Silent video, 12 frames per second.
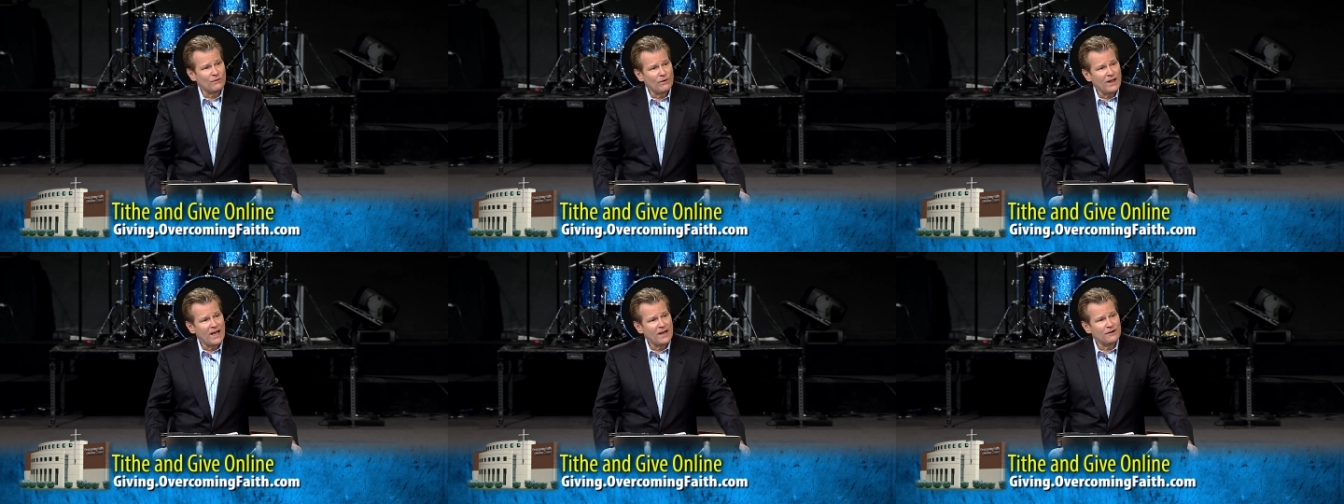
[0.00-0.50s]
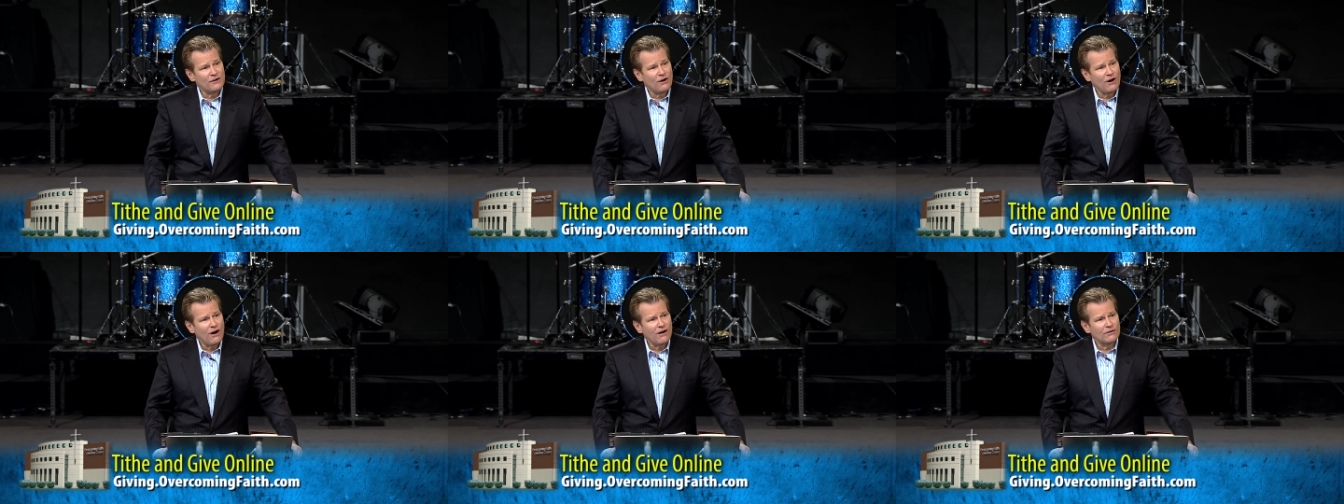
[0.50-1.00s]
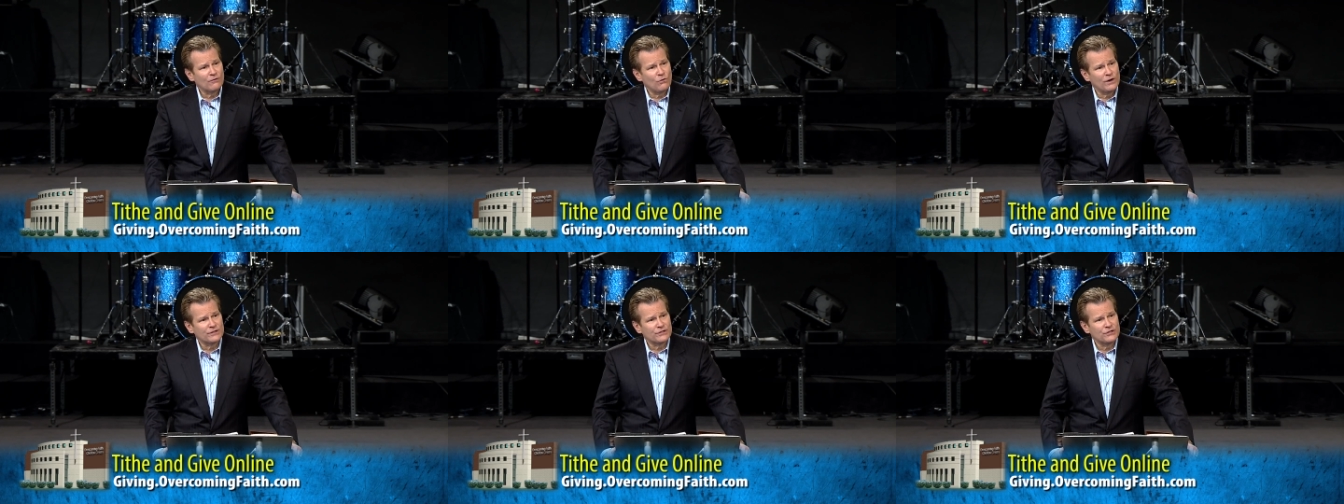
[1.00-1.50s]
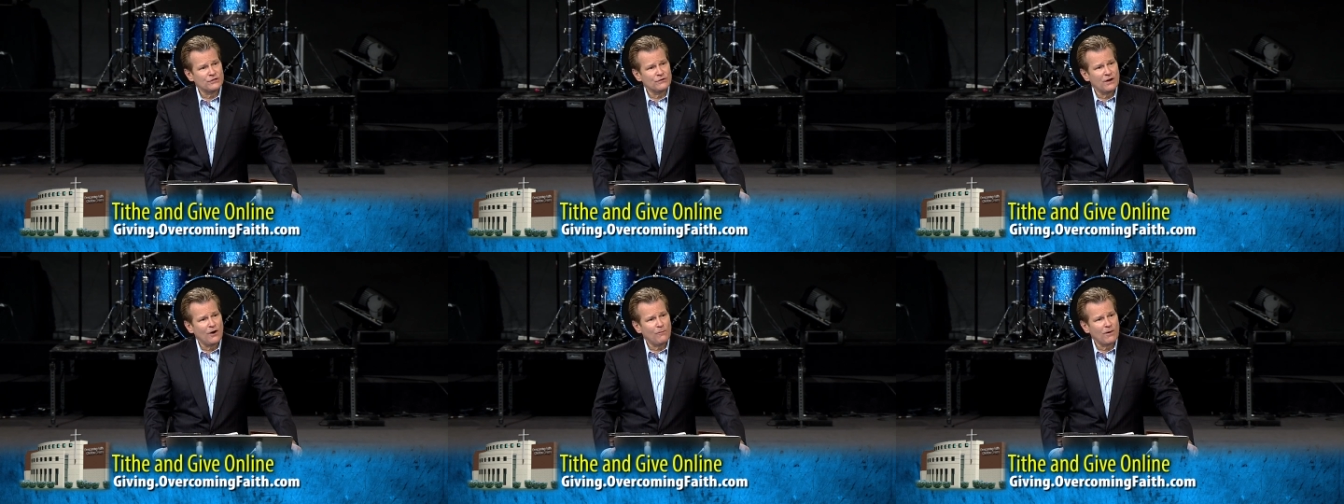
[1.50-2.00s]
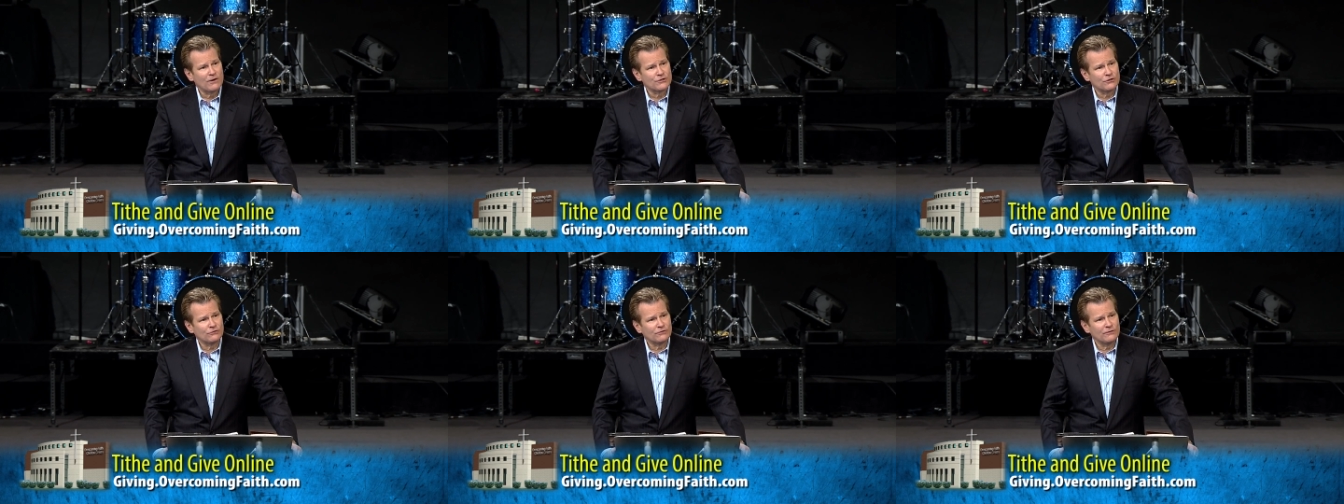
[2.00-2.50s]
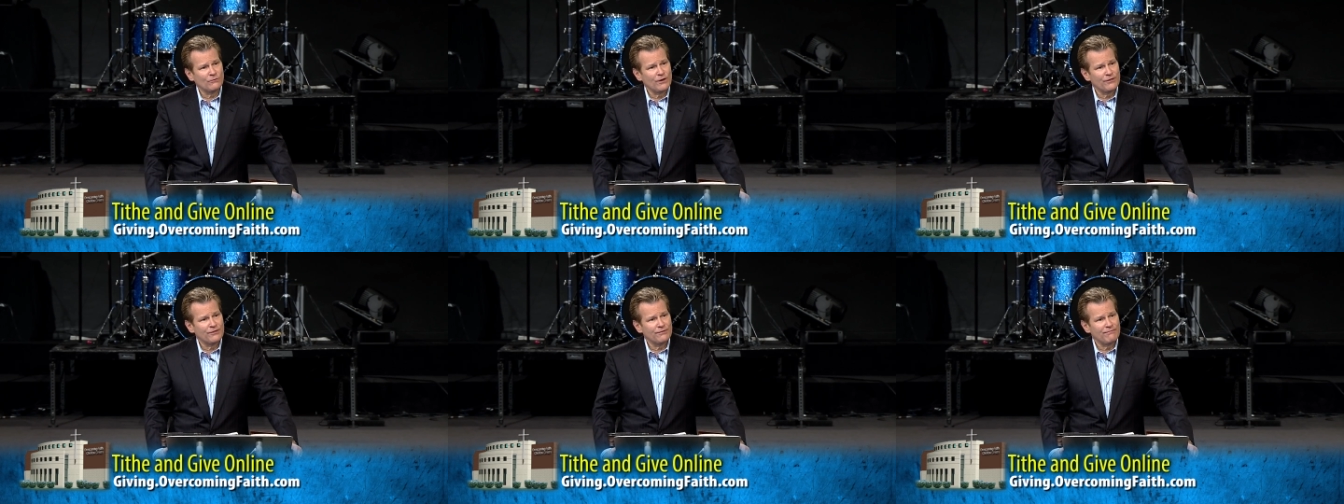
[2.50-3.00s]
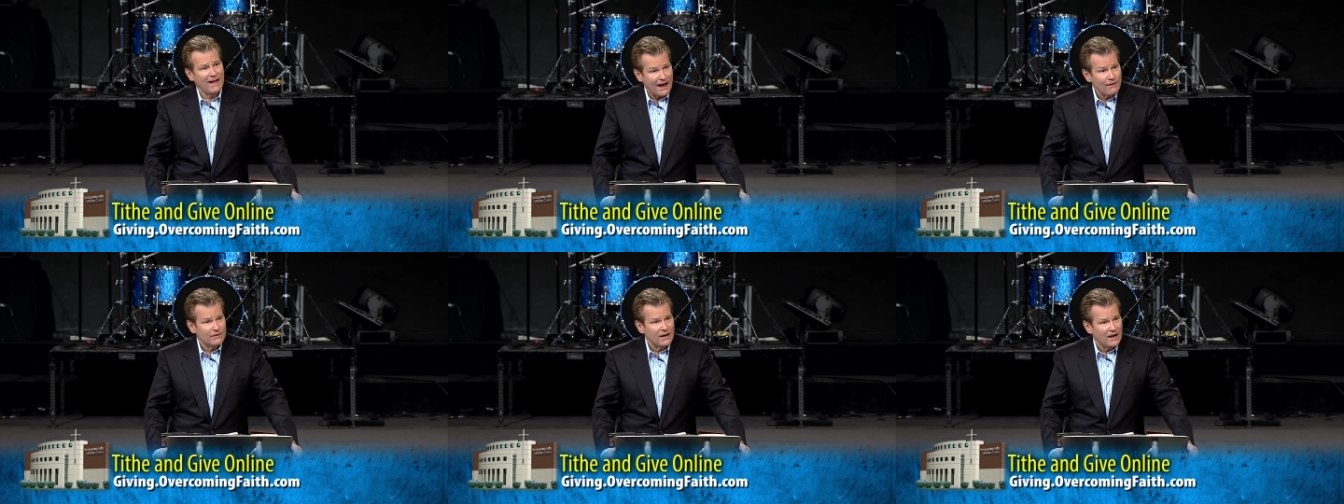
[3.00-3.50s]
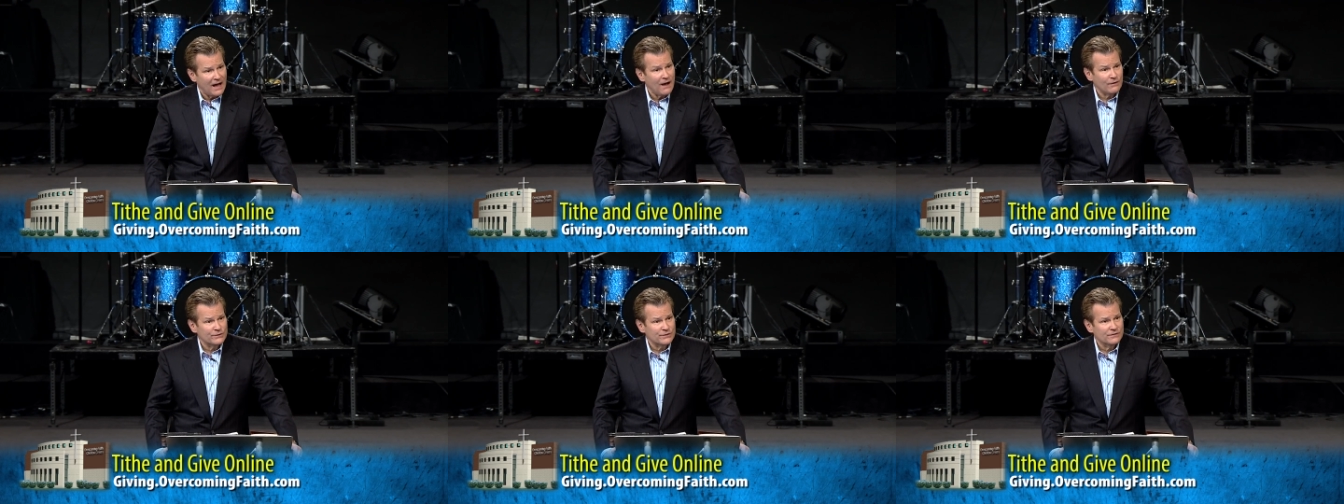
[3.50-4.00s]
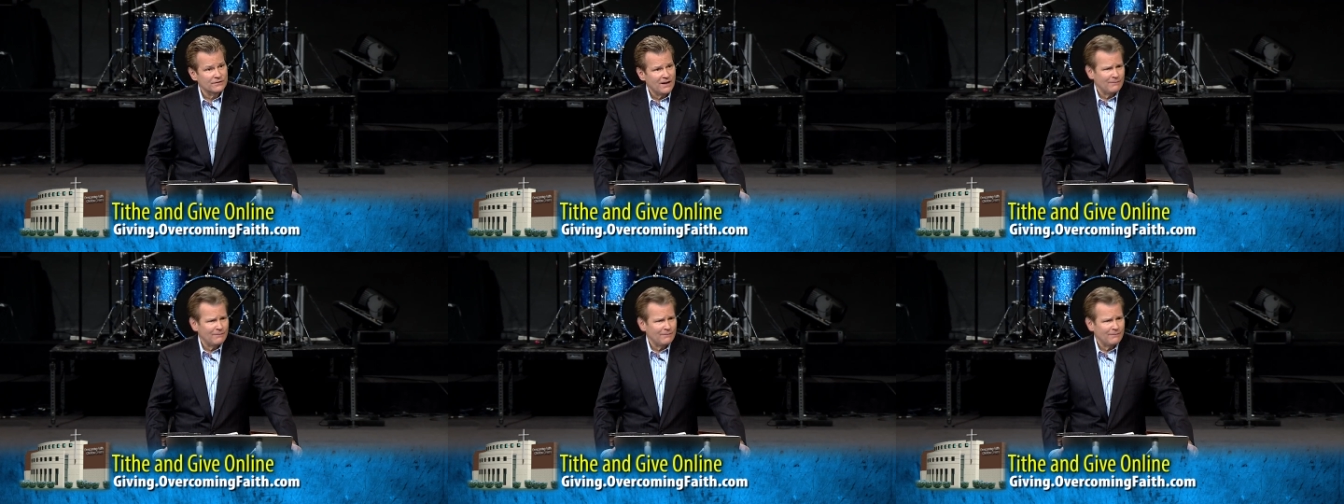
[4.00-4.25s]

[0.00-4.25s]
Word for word: that we had in our heart was to help our children with how, a house.